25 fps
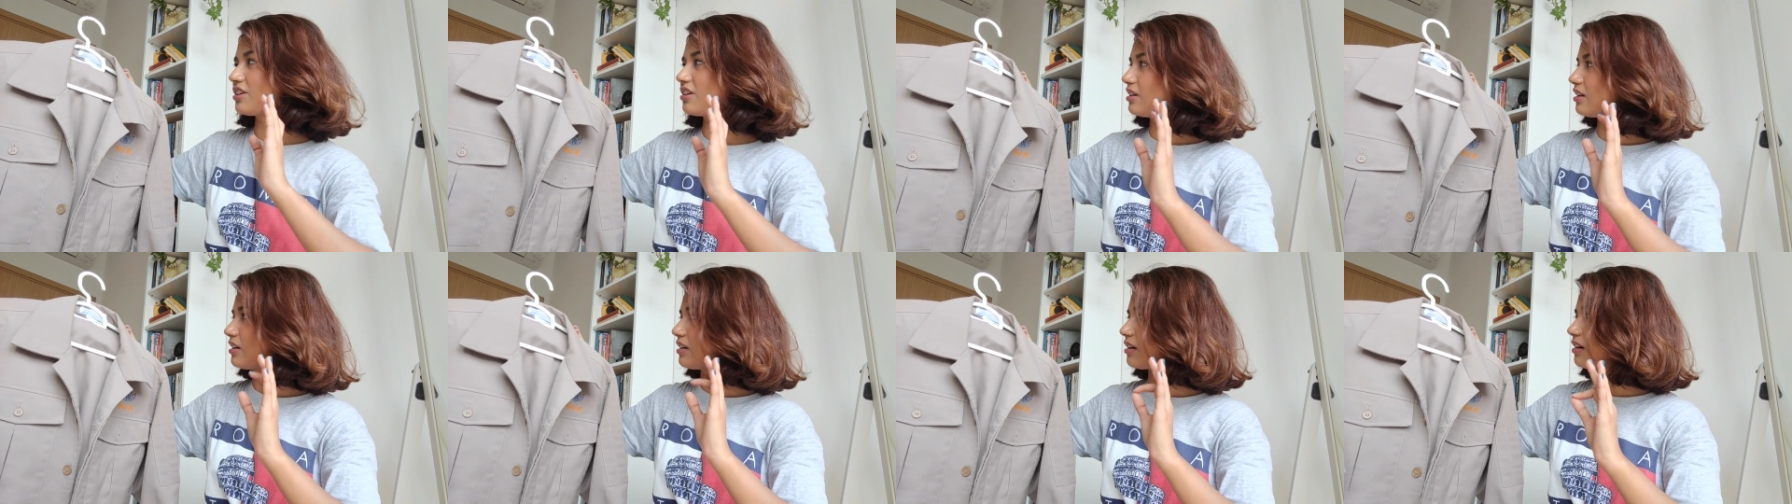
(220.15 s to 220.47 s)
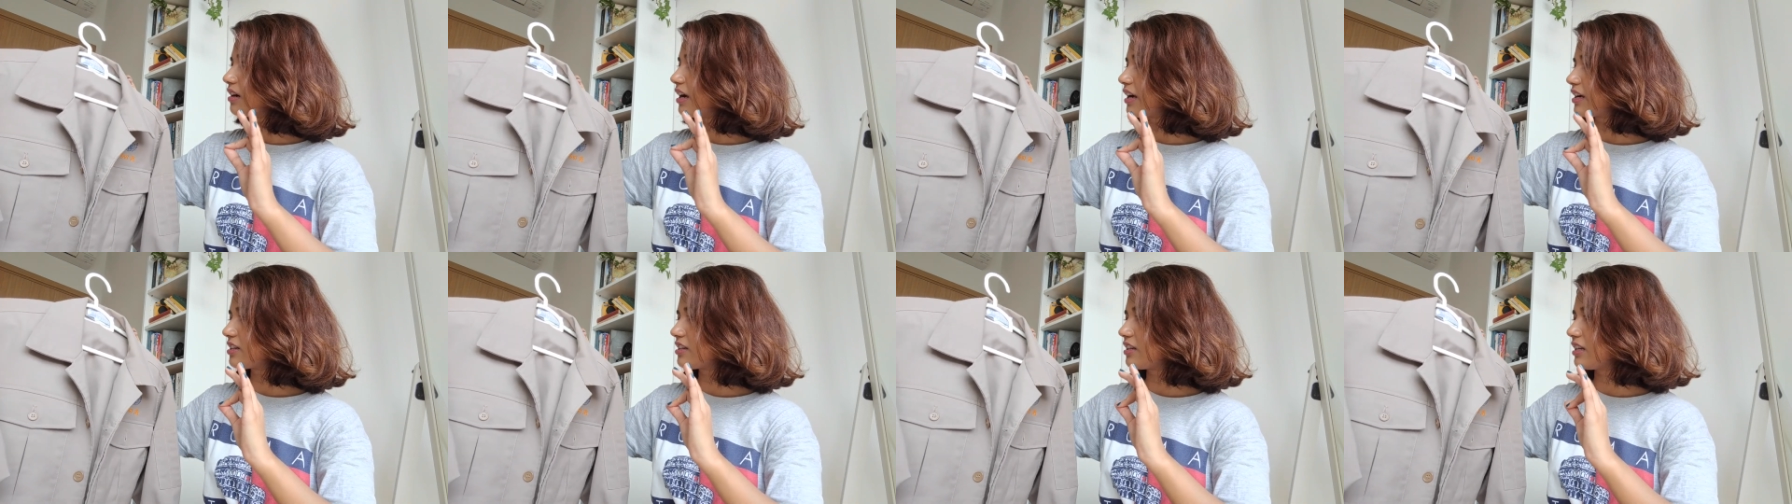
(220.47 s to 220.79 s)

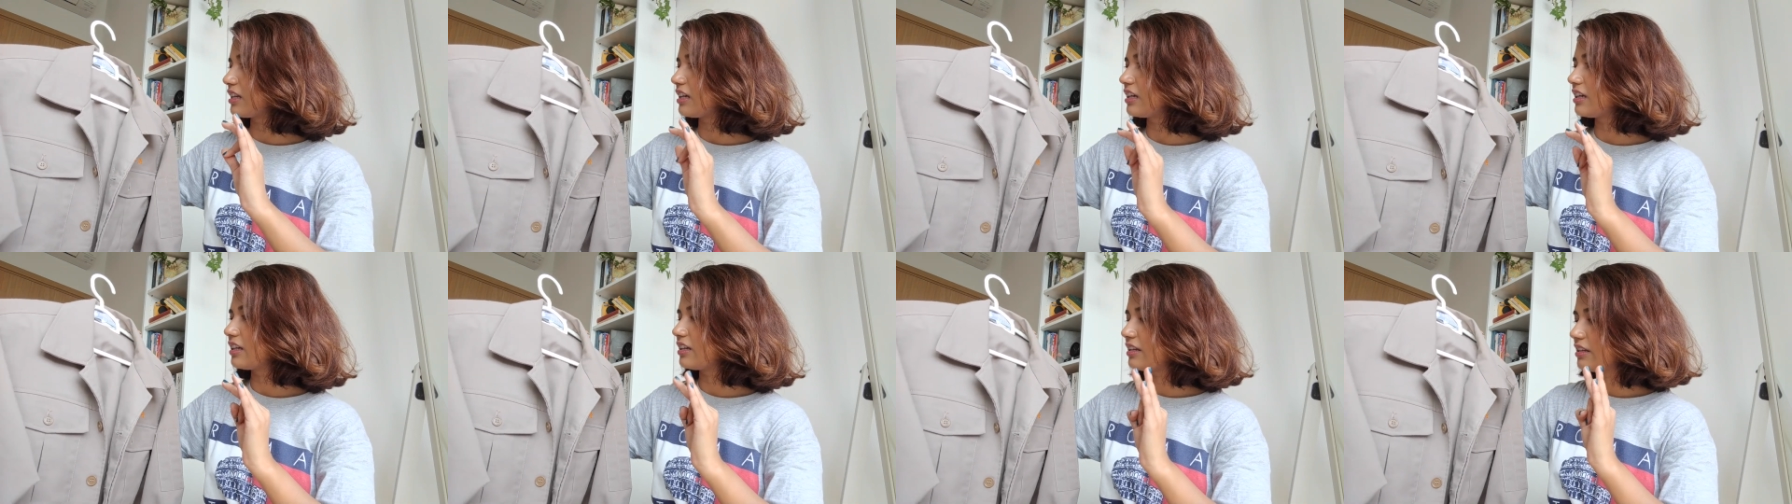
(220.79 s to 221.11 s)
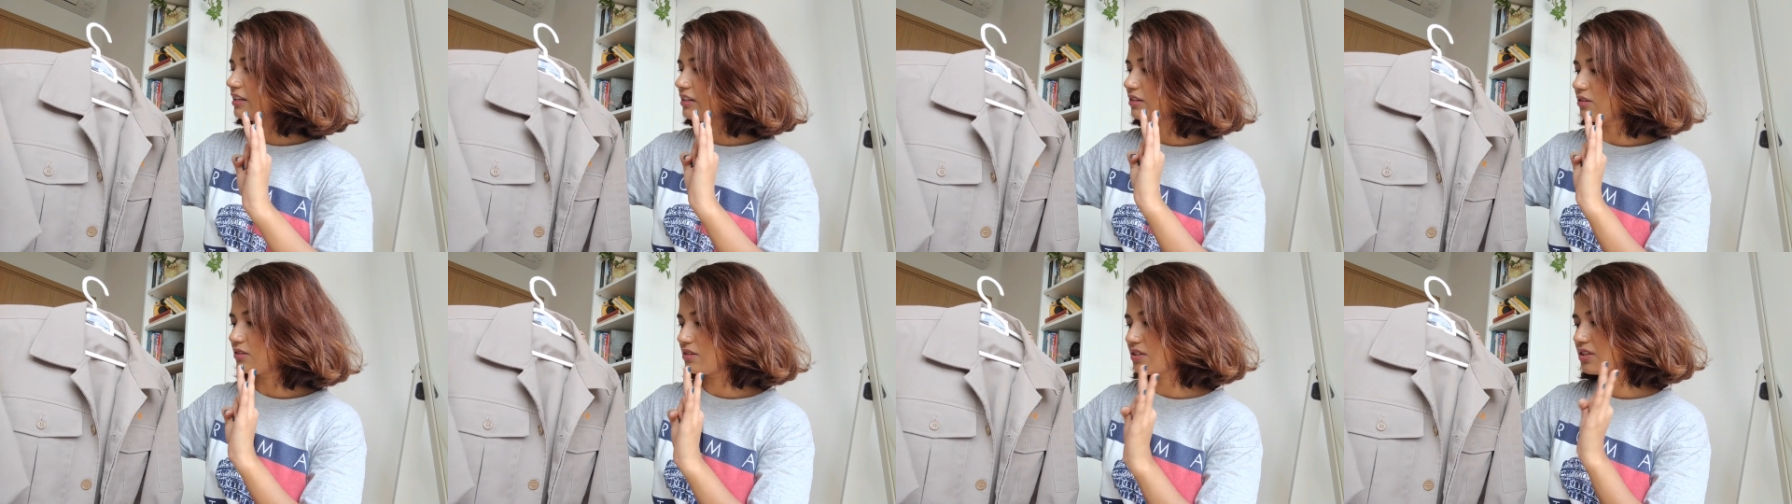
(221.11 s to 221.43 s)
actually.
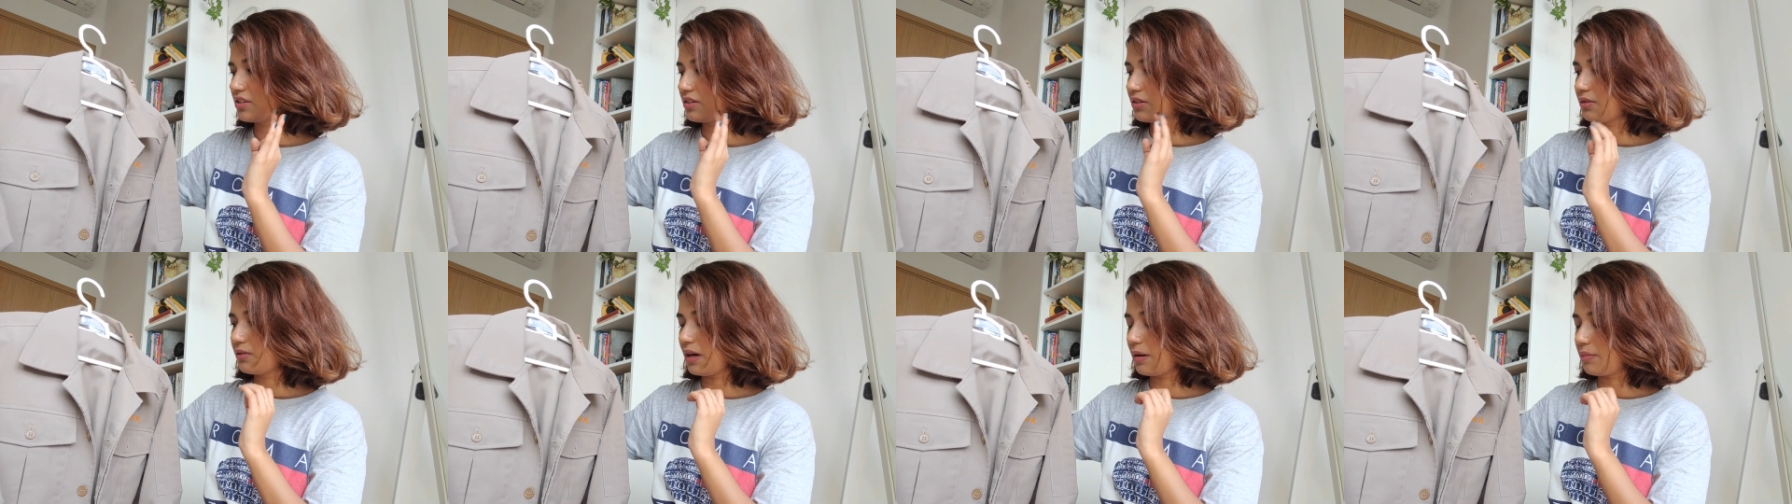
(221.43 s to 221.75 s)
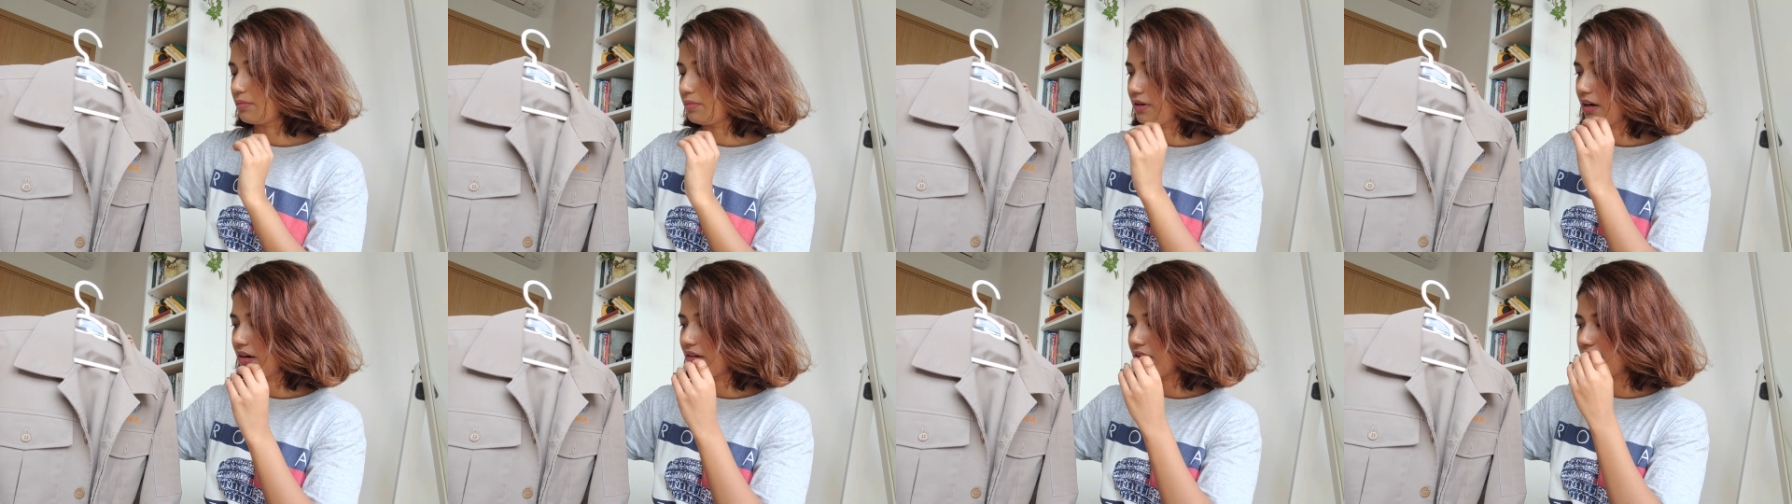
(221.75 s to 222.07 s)
It looks
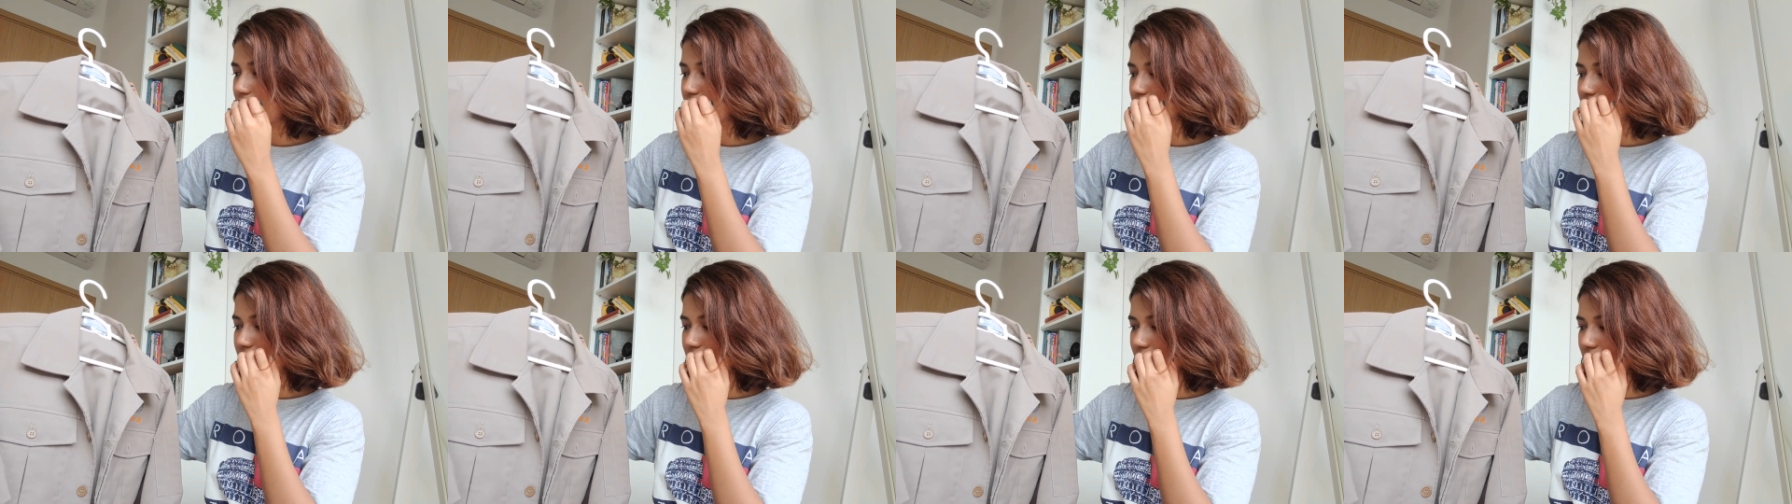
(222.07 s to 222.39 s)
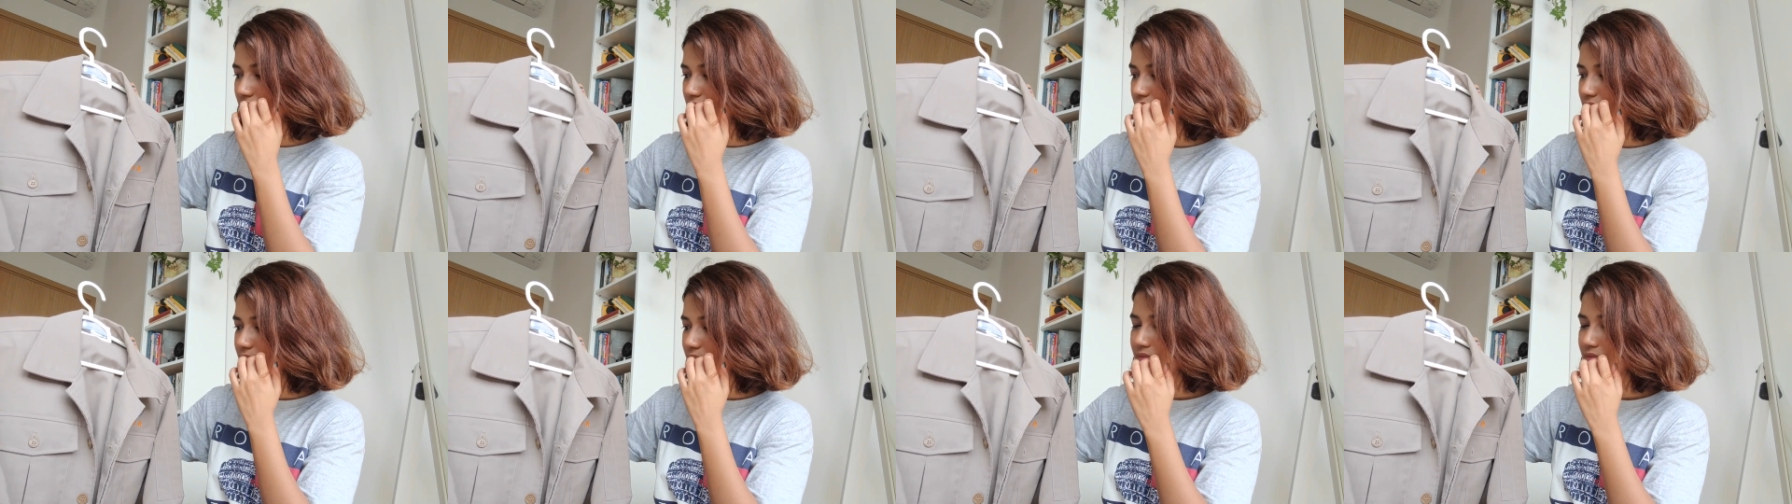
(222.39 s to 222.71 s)
quite brown as well.